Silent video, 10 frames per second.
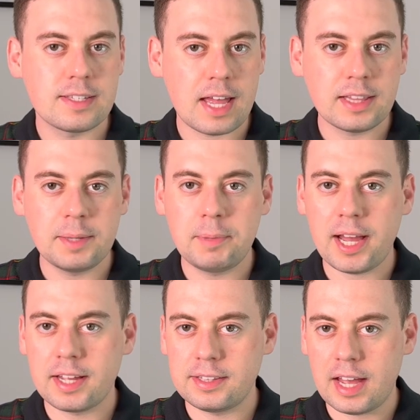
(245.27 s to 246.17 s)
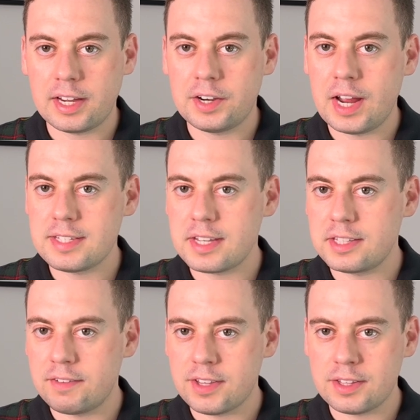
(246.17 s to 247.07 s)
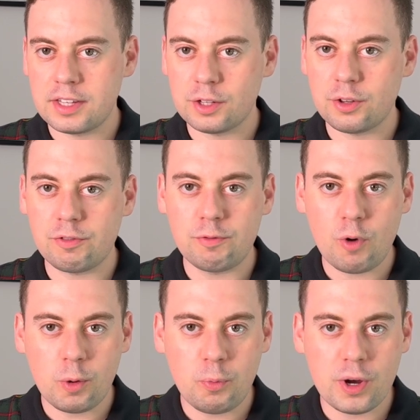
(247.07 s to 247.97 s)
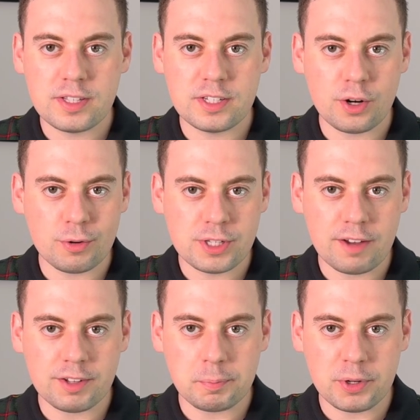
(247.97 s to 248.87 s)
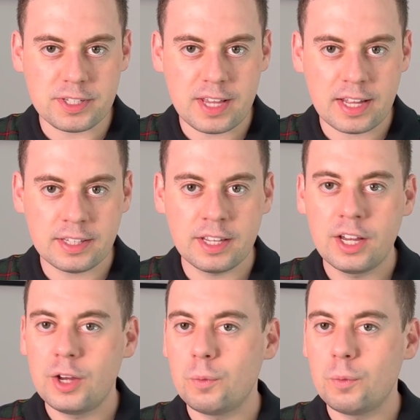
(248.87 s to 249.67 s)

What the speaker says: Stanley Black & Decker has a dividend yield of 4.07%,